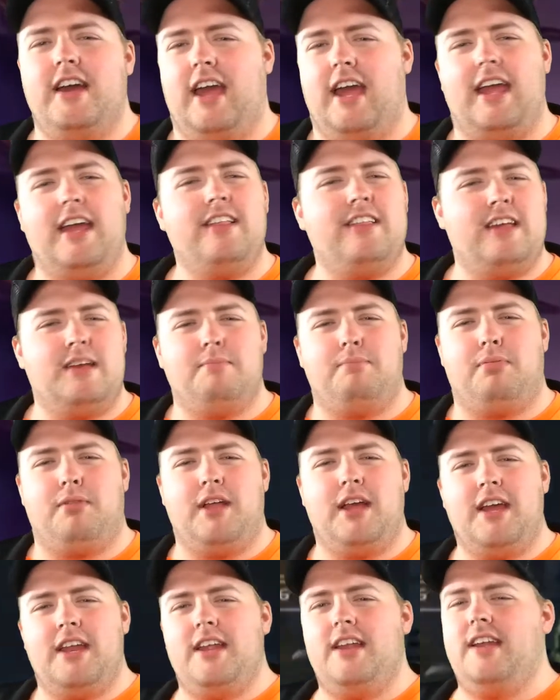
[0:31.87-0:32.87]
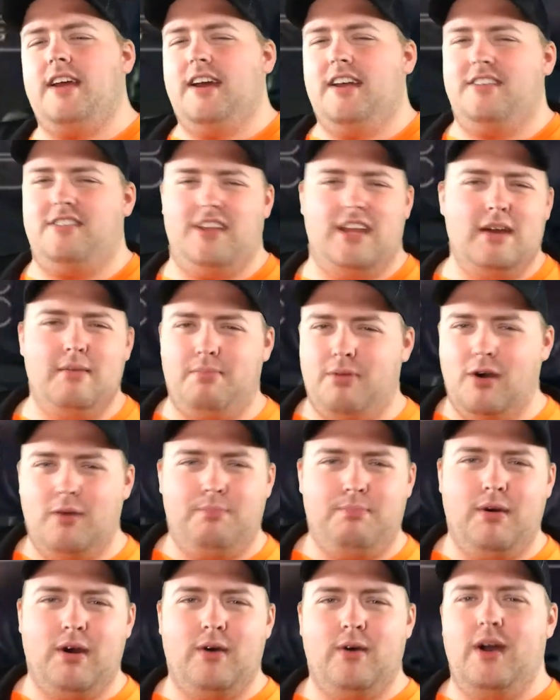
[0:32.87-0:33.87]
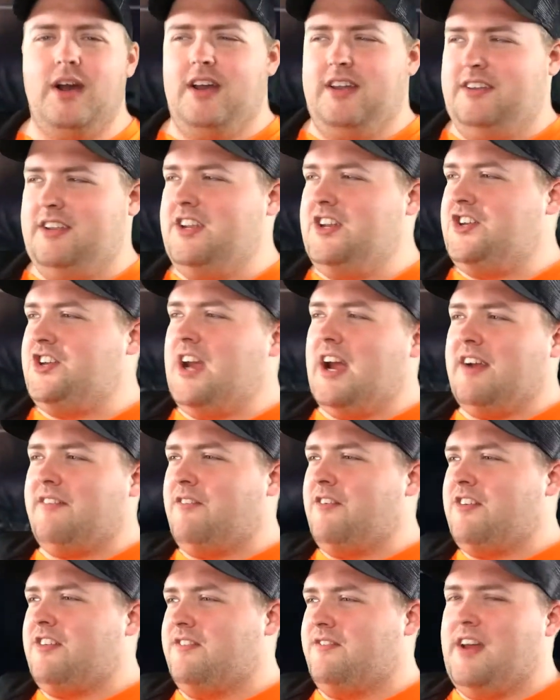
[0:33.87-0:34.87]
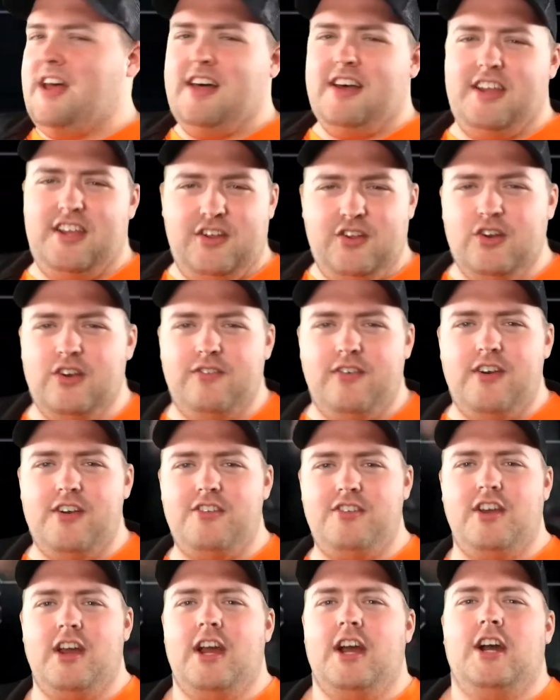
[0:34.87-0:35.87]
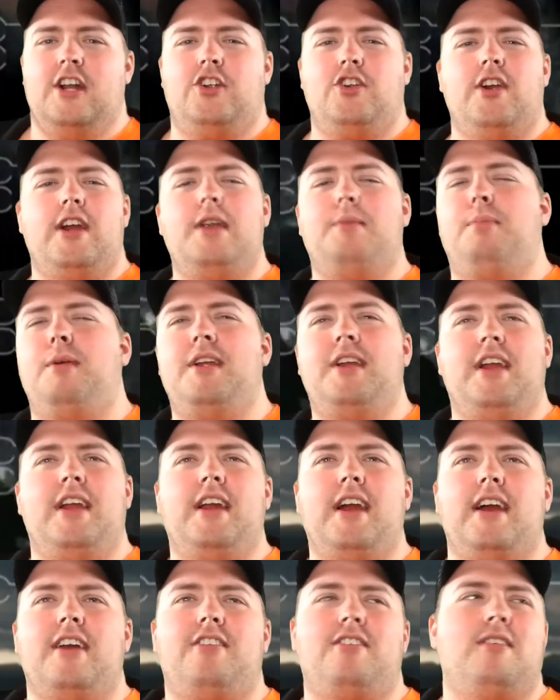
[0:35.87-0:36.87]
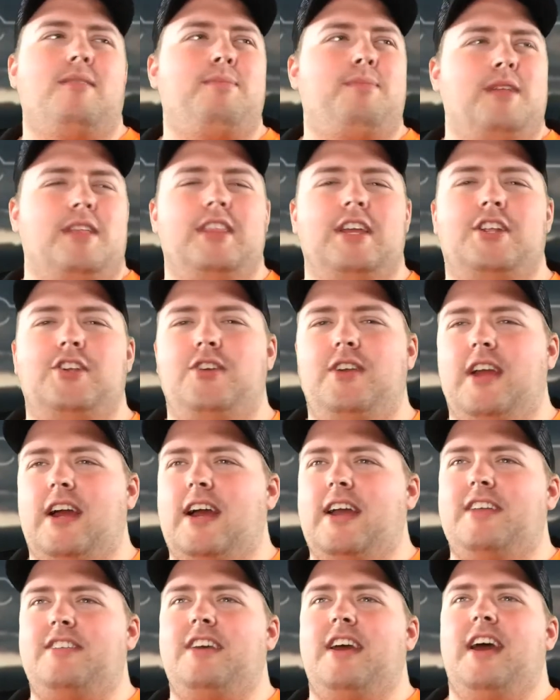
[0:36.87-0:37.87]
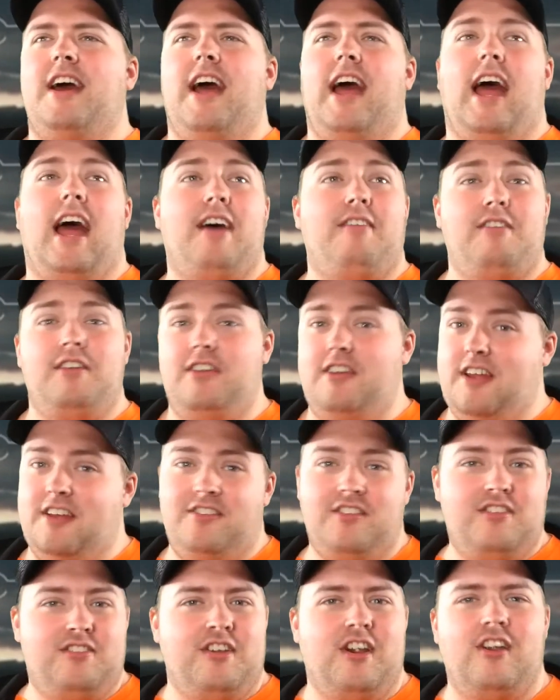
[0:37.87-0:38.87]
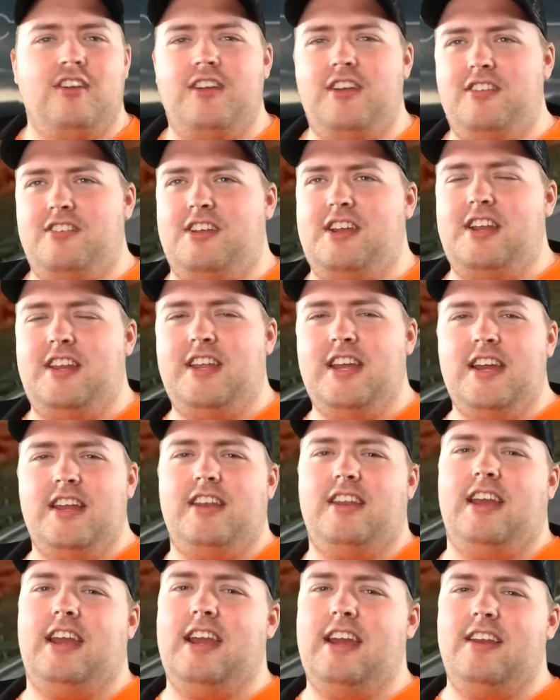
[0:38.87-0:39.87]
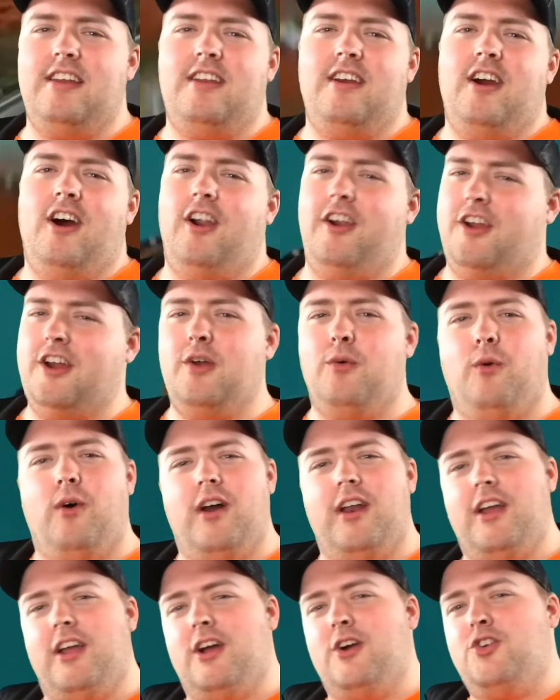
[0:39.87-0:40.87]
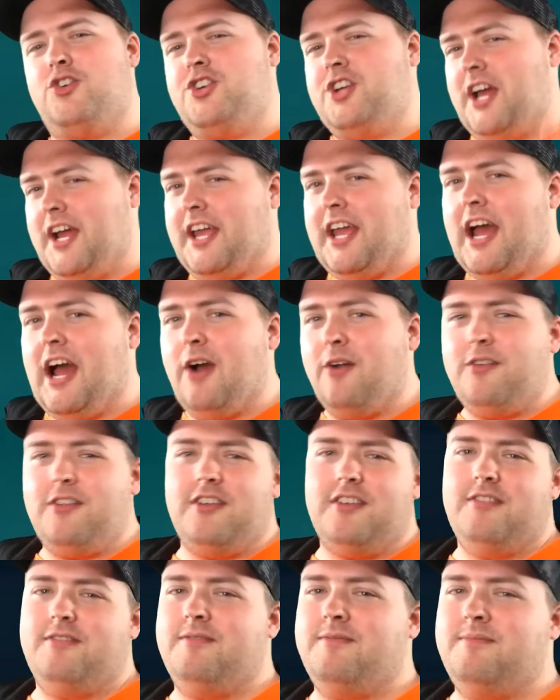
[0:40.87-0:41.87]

Alien Planet, Tampopo, Ninjak versus. Valiant Universe. Trying to bring you guys something that you guys haven't necessarily seen yet and are going to want to go check out.